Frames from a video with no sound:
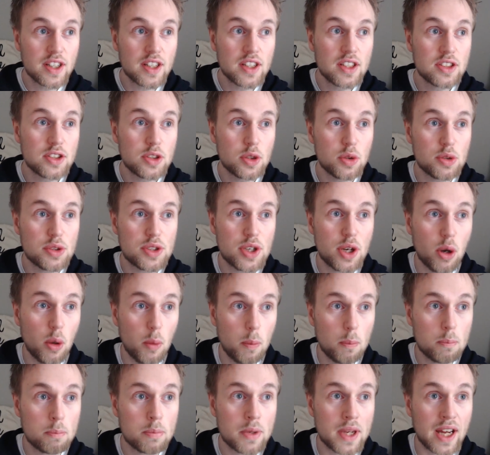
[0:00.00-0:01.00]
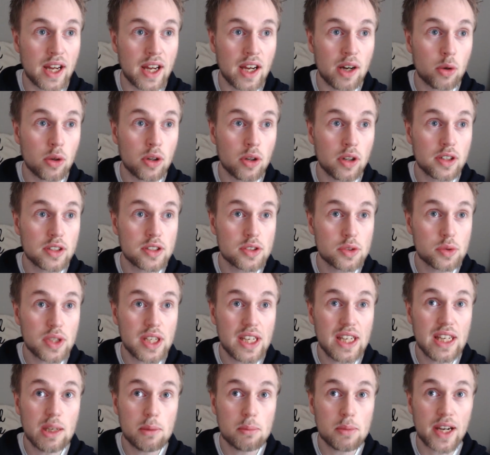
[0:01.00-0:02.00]
utopia or
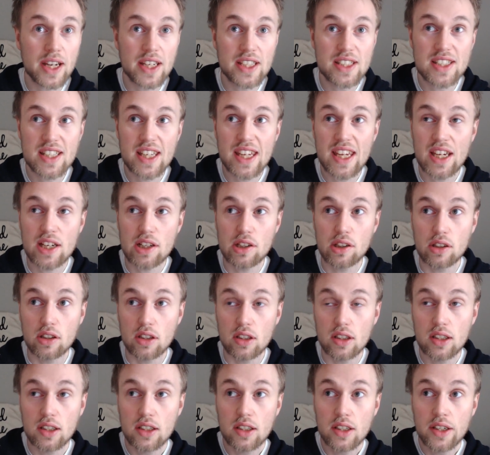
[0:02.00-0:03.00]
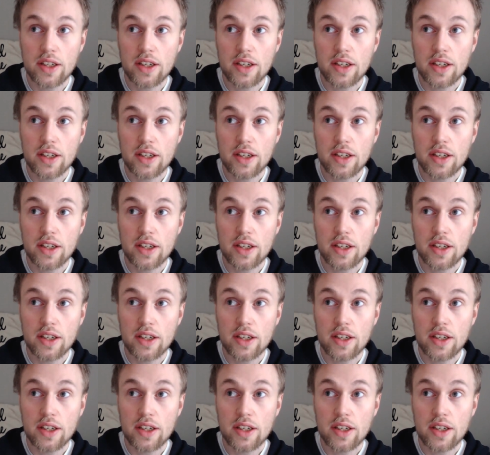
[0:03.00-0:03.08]
dream ideal